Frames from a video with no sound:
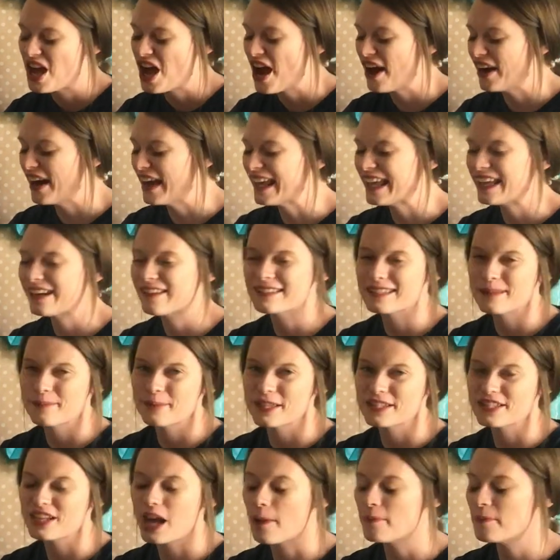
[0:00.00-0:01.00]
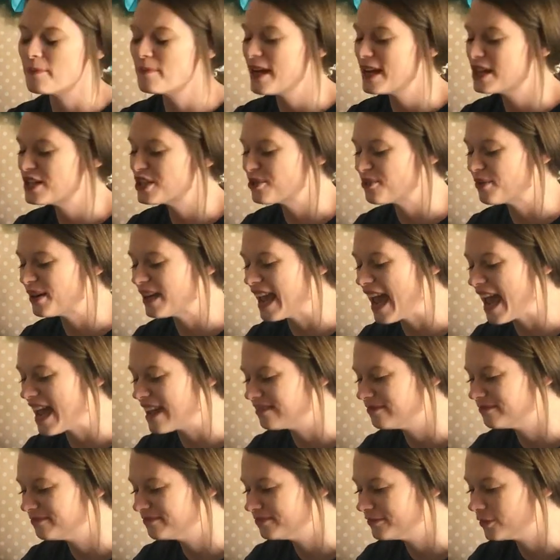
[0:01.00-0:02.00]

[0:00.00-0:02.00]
All right, kiddos, I'm on the top of page 28,